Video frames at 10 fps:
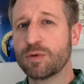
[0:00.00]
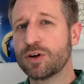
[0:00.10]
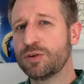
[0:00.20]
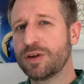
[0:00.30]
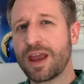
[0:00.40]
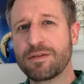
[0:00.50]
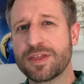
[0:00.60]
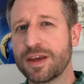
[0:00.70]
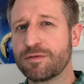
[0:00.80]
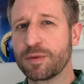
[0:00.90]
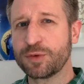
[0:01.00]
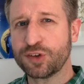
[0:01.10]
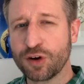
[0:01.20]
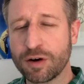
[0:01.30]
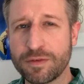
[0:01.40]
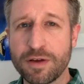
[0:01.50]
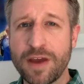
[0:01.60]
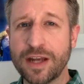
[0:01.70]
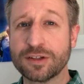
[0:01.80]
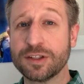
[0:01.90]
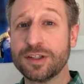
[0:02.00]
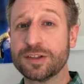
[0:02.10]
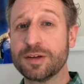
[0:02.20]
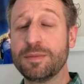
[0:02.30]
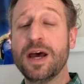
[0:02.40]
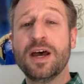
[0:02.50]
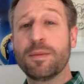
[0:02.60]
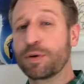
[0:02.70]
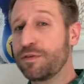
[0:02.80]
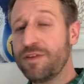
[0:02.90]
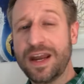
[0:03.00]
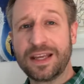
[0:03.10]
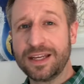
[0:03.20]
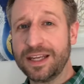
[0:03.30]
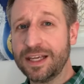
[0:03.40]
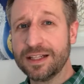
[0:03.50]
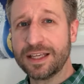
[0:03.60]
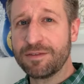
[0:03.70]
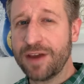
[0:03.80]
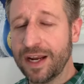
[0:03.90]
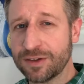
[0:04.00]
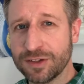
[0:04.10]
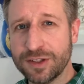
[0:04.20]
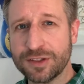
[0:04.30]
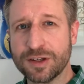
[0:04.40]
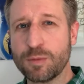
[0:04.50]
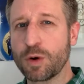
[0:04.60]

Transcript: We're doing everything from servant evangelism, prophetic and healing evangelism.